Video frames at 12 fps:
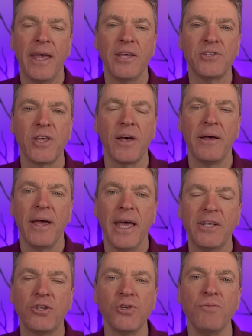is that
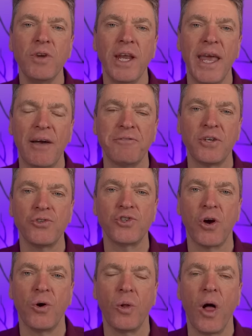he doesn't really have
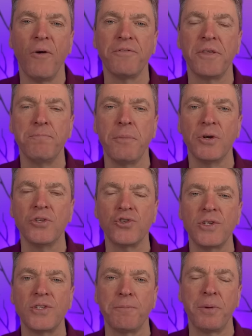control of the
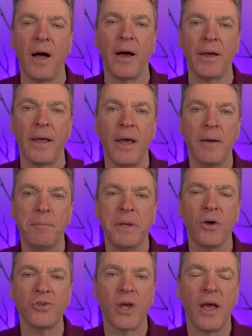monetary supply
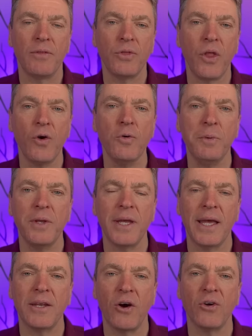because nobody
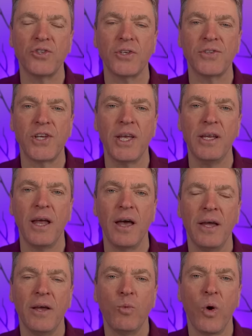in Argentina
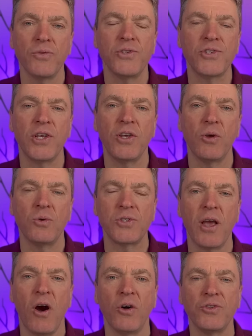wants to use
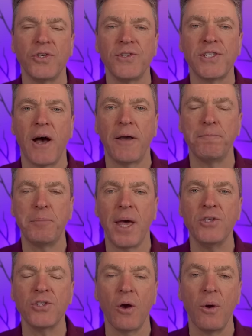the Argentine
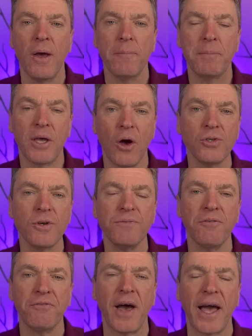peso because of
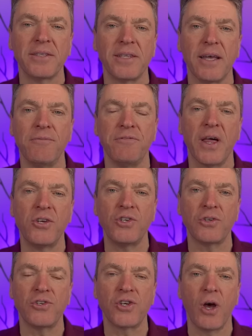the fact that
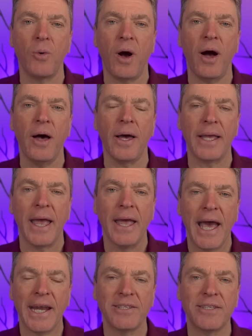inflation is so high
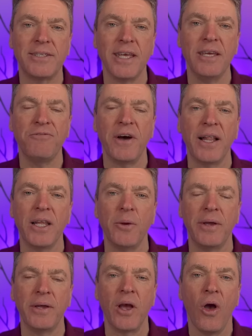and it's
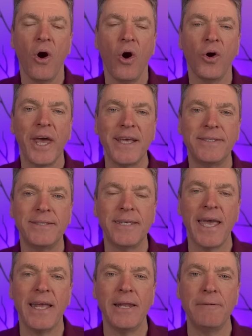devaluing on a
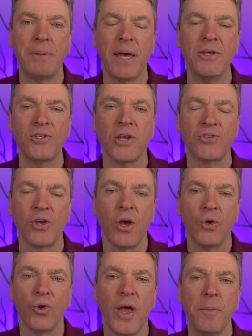daily basis.
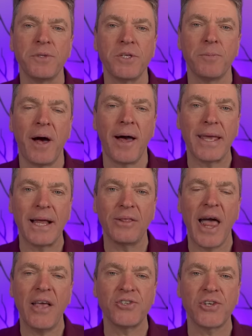You're able to buy
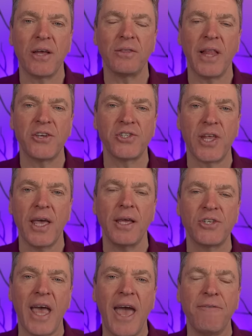less and less
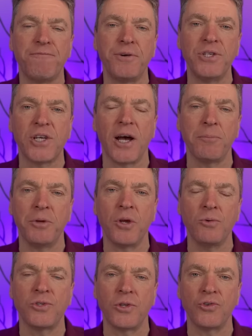things every time you
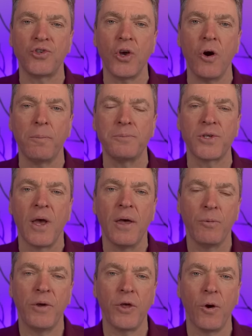go to the shops
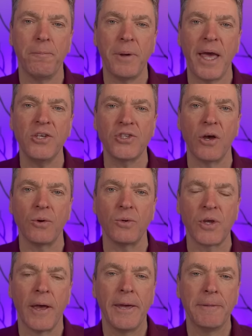with your
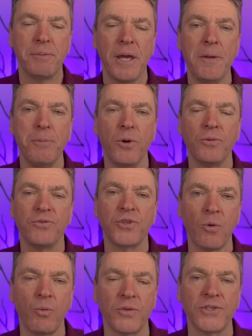pesos. People
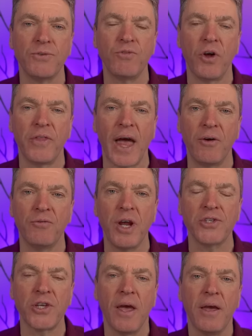don't want to run that
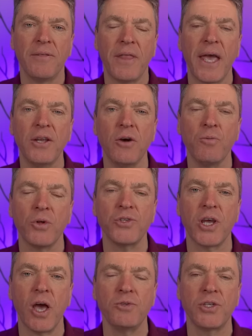risk. They don't want
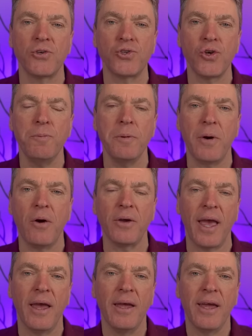to go to the
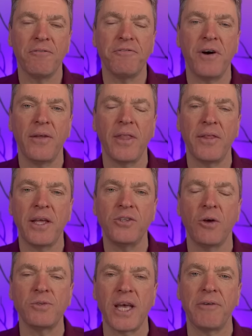supermarket and find that they
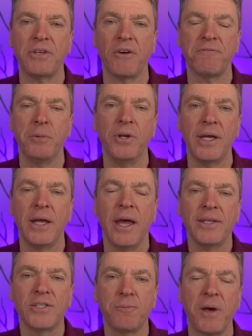don't have enough money
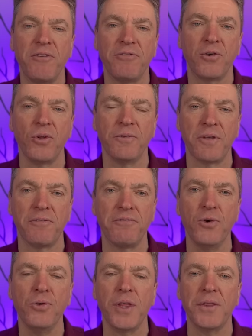to pay for all of the
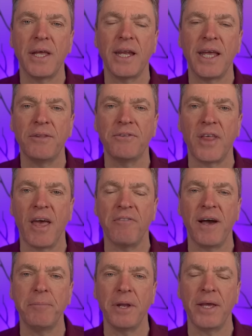food that they need for their
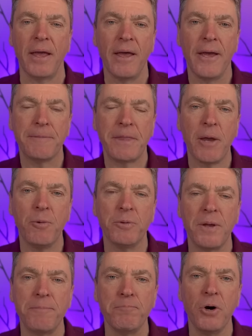family. They would
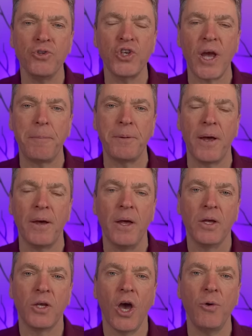be much happier
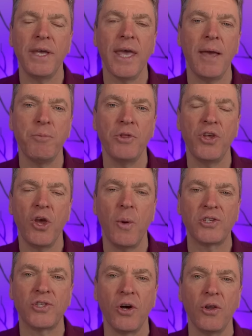going in with
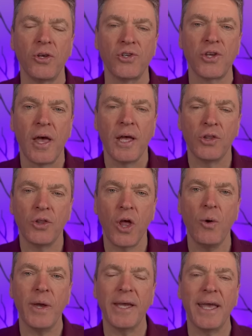US dollars,
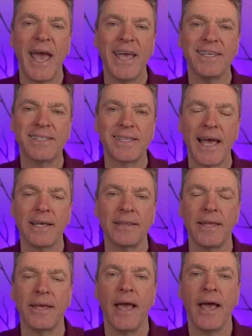knowing
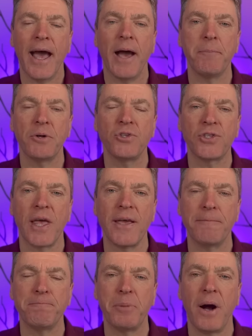exactly how much they
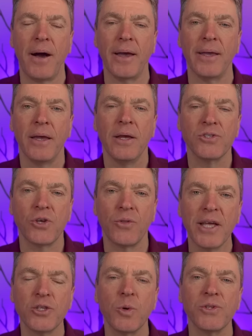can buy. So
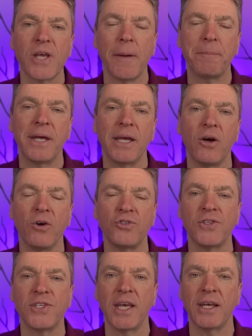that's what's happening in
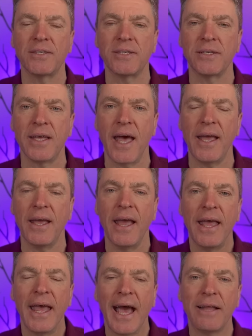Argentina today.
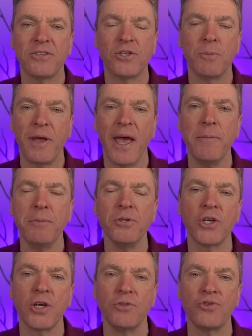And to be able
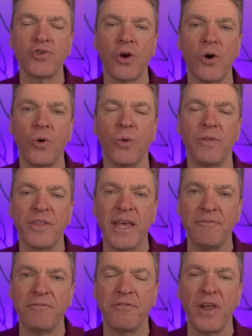to control the
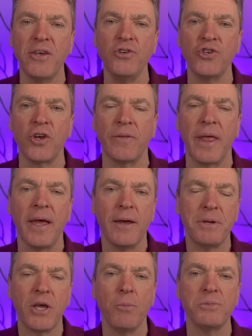inflation
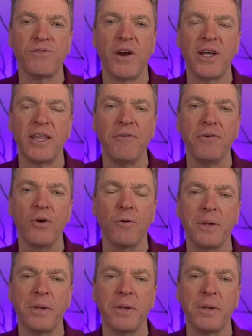becomes very difficult